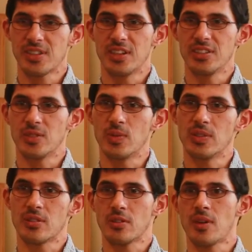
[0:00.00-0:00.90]
that is a
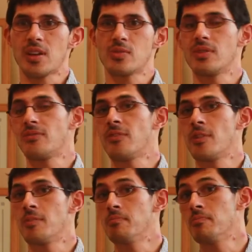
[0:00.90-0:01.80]
recent graduate
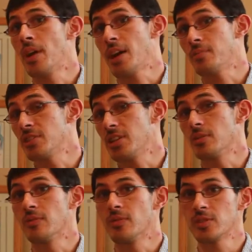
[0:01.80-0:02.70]
from Adams State
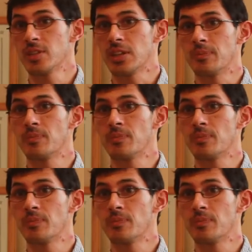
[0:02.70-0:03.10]
University.